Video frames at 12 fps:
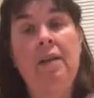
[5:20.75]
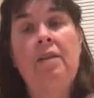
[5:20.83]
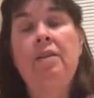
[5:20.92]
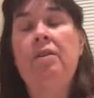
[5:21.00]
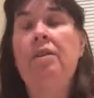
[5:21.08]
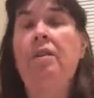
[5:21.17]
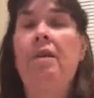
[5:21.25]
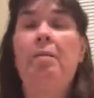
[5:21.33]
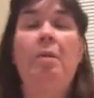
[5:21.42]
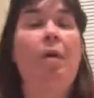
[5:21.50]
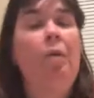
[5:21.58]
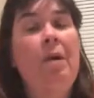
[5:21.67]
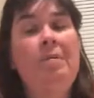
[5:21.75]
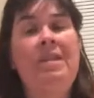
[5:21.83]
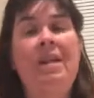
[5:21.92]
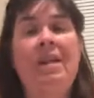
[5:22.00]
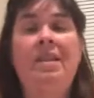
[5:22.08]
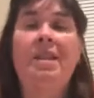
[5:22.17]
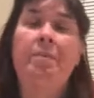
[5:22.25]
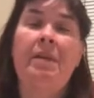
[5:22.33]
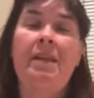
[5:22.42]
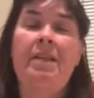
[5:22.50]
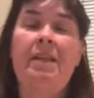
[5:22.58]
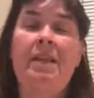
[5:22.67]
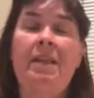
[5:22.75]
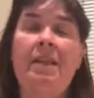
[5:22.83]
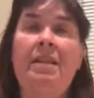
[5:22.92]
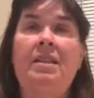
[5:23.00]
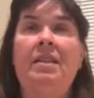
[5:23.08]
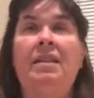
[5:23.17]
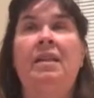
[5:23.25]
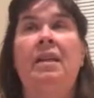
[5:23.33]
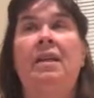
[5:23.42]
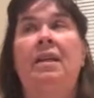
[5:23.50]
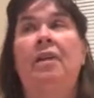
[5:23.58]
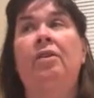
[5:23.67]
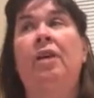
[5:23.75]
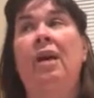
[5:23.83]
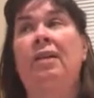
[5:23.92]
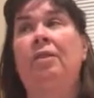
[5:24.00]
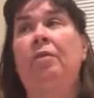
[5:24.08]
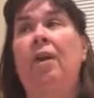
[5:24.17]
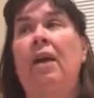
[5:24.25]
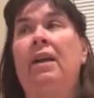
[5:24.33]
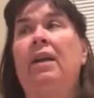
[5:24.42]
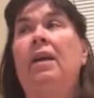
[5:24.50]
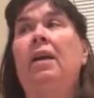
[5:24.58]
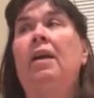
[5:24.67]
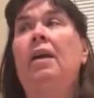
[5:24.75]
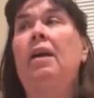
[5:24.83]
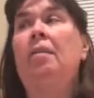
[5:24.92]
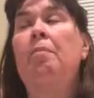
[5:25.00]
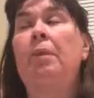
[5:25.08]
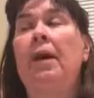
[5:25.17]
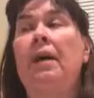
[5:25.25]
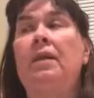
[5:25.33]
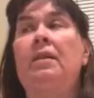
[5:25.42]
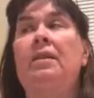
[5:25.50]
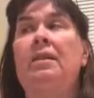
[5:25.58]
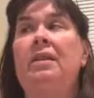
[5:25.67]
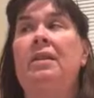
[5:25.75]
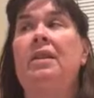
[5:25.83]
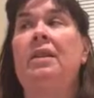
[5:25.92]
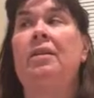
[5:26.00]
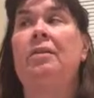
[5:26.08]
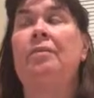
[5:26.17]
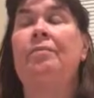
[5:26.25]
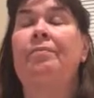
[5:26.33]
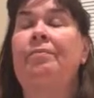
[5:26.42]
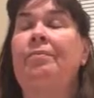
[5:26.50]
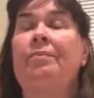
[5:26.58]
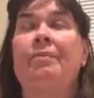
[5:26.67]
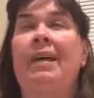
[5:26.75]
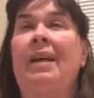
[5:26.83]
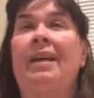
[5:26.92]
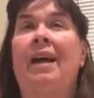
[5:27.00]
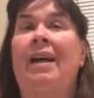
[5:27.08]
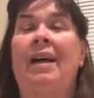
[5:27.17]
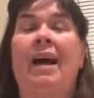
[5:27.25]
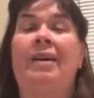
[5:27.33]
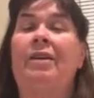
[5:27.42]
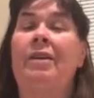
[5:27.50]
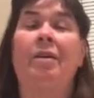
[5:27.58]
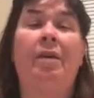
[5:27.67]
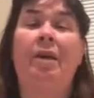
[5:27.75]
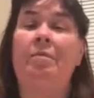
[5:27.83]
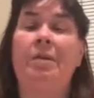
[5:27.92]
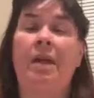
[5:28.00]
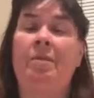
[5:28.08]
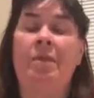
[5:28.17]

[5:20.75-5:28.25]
So the thing about websites, that made sense, and other kinds of writing, but I don't know. I'm